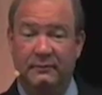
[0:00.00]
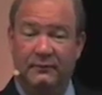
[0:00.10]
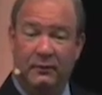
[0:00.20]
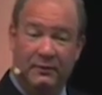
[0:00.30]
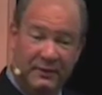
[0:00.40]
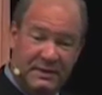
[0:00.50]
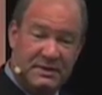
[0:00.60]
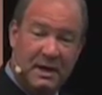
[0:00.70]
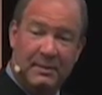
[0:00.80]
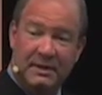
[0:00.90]
for this
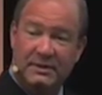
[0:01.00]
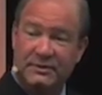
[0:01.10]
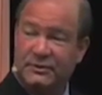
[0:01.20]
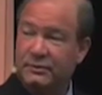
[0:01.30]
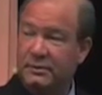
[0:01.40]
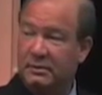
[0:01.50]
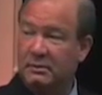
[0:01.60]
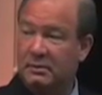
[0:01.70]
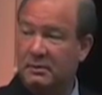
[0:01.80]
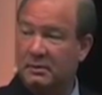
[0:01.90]
company to sue you.
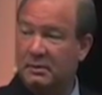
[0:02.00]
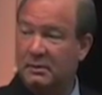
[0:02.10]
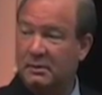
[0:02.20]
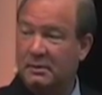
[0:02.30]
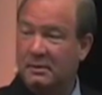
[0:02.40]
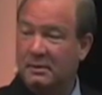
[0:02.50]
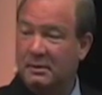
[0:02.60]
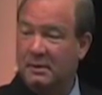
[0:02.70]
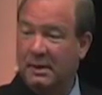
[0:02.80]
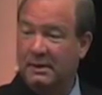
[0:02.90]

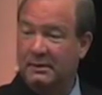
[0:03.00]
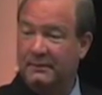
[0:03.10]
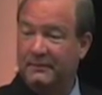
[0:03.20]
All right?